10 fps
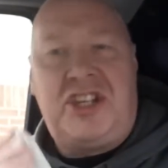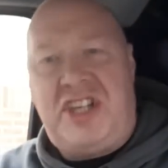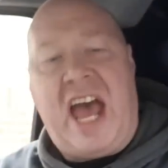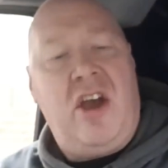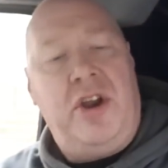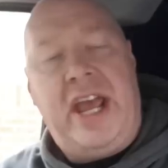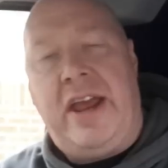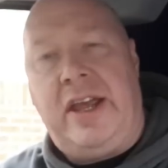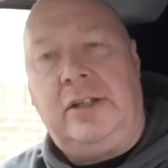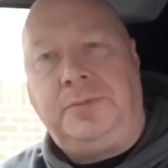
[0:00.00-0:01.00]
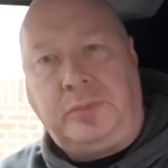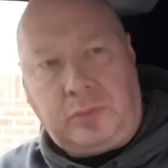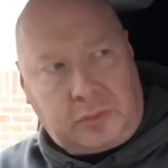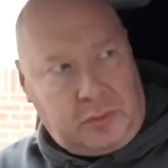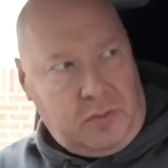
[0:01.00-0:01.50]
I say on here
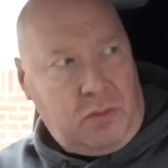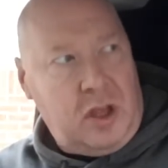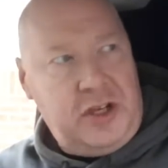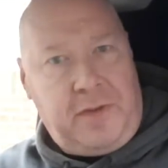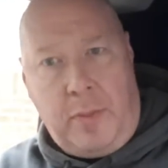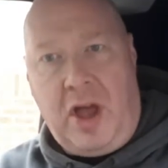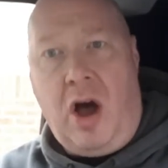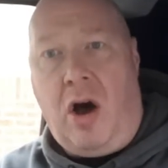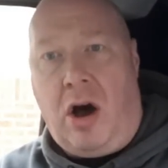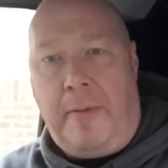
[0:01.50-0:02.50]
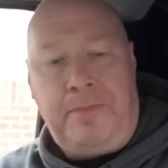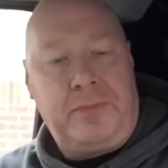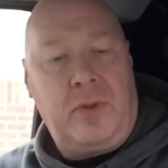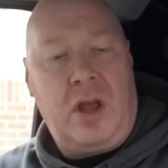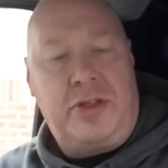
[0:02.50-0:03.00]
is from the heart.
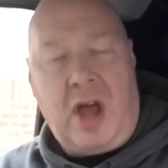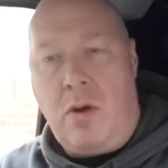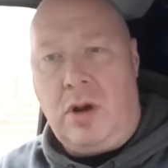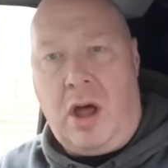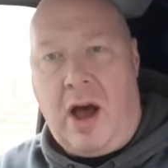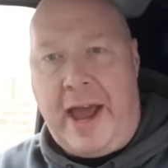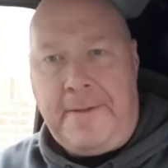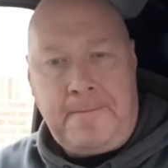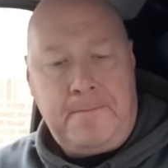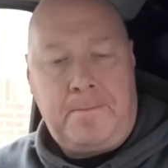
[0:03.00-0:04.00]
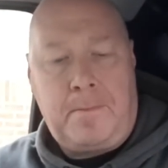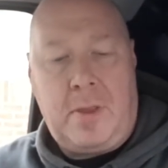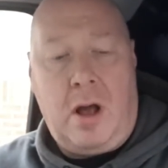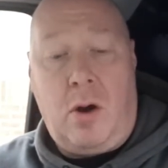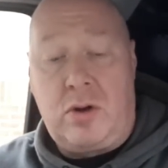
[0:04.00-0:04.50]
I don't lie.
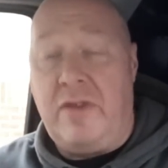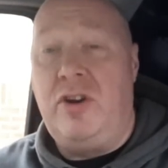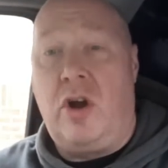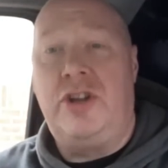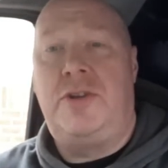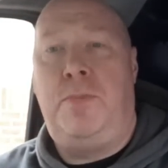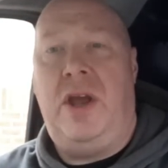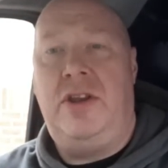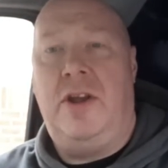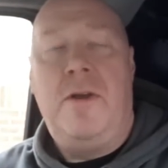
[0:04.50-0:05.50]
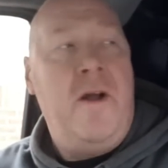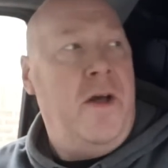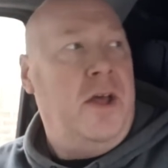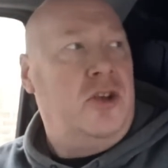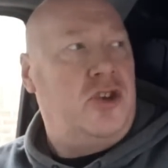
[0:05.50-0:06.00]
I'll give an honest opinion.
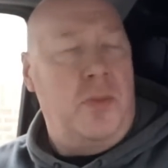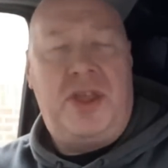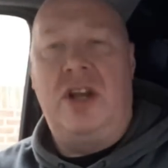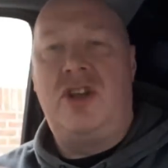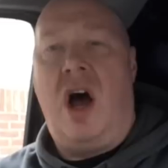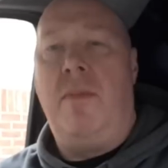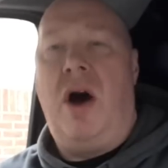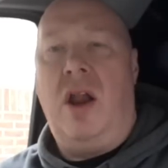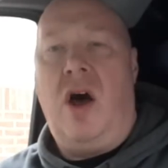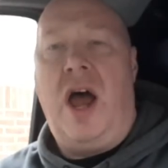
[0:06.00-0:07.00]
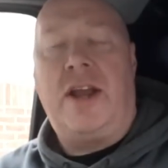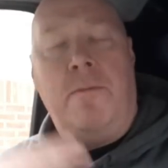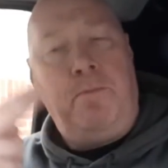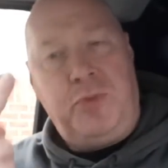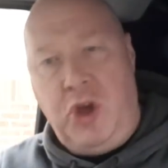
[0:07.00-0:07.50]
Some things I might like,
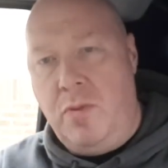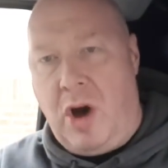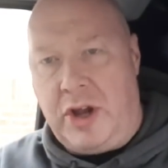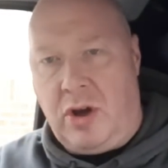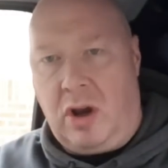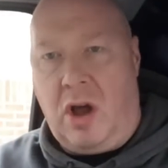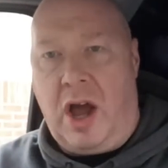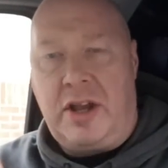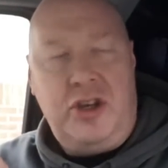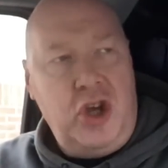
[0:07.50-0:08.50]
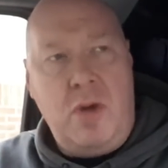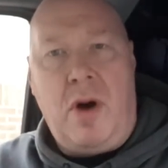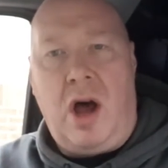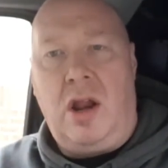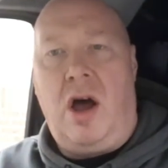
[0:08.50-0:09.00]
you might not like. You
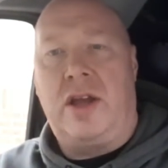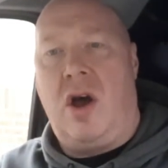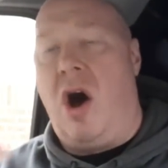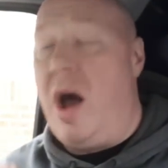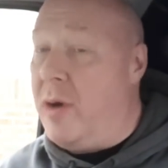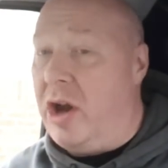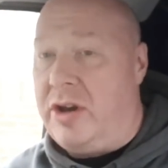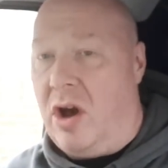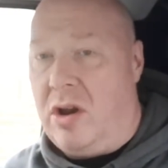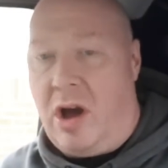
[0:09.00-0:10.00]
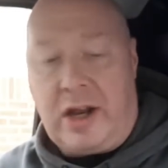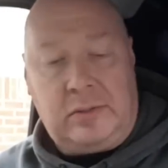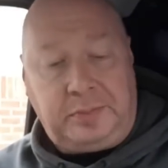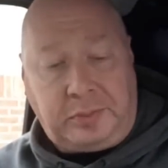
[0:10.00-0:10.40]
might like, I might not like.